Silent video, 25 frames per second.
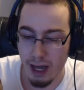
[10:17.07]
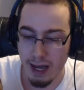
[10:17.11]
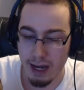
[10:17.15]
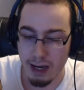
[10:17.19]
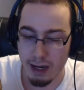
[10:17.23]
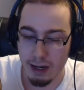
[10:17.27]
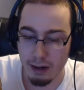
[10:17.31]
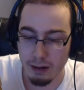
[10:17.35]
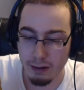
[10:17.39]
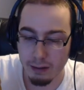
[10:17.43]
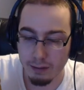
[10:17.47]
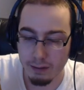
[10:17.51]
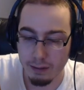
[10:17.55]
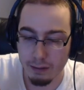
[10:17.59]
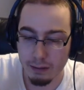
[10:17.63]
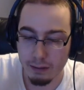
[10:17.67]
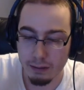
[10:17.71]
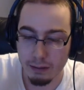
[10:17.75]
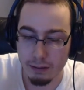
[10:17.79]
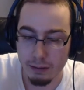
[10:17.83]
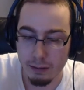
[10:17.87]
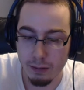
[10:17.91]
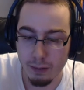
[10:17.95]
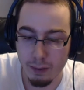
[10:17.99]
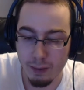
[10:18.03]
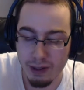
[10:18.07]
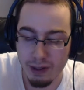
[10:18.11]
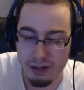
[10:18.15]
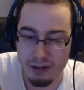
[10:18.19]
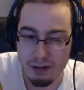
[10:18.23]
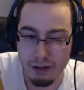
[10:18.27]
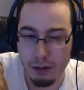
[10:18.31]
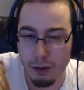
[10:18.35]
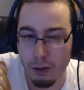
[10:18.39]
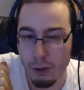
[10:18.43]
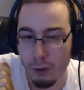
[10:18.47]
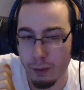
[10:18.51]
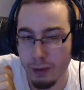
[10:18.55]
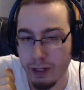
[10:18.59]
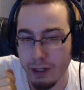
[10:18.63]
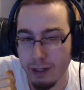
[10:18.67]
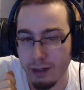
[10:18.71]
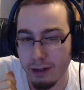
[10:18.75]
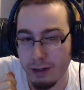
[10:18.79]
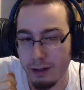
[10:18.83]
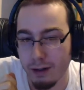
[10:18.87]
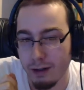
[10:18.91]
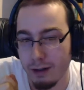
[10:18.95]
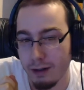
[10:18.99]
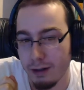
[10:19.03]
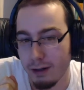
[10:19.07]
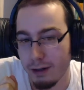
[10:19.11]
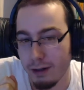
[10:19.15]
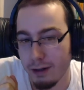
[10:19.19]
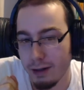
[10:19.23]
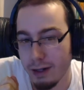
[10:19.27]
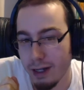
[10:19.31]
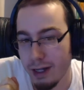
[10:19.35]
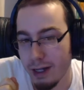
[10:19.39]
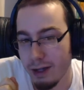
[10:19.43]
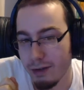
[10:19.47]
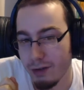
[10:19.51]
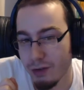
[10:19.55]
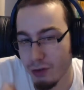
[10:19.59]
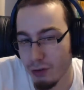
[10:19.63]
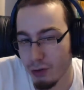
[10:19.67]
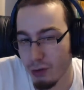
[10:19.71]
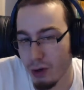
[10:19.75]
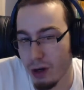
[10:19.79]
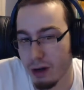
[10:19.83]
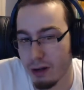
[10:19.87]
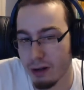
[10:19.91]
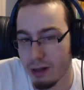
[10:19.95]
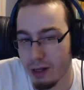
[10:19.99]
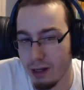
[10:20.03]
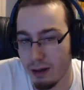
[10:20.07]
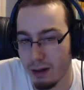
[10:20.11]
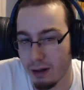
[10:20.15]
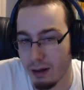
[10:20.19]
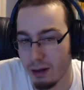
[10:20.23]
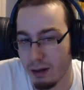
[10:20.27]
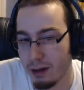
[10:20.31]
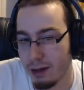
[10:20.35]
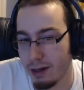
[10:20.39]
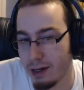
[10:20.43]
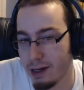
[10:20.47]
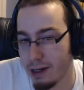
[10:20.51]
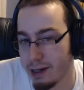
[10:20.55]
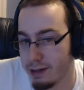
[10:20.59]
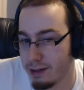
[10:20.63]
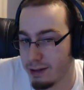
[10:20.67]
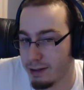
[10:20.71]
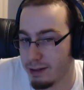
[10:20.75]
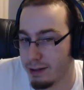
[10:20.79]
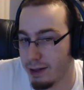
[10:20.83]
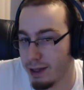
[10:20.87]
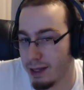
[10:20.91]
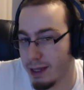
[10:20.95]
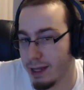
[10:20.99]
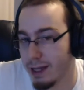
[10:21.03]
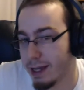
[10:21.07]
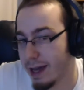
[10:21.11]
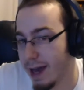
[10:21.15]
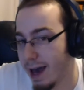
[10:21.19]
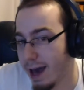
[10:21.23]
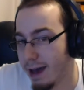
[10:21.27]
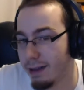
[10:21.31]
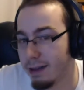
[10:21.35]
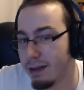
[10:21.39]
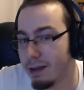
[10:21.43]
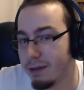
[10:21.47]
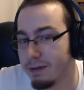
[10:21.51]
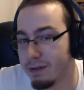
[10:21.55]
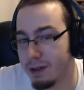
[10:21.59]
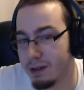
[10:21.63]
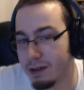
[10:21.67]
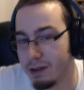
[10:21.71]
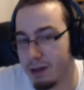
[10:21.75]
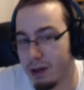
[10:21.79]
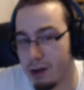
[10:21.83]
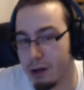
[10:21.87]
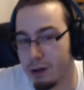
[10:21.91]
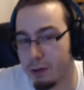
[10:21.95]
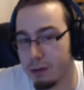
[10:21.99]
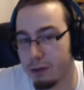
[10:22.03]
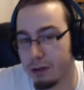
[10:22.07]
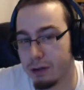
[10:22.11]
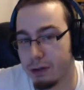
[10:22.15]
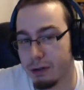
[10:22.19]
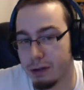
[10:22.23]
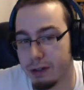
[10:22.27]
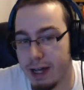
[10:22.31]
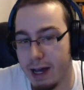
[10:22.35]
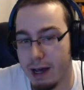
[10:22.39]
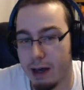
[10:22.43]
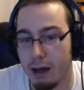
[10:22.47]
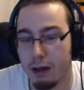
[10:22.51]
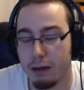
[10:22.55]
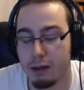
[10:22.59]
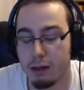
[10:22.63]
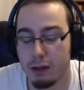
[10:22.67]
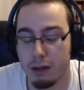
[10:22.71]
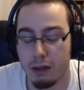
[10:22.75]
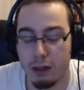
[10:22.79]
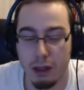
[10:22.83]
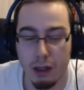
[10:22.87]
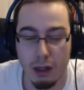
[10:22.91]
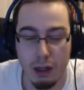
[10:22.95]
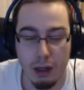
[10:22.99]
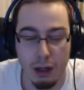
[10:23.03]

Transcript: And Mr. Coleman is struggling because he can't lift his arms; they're attached.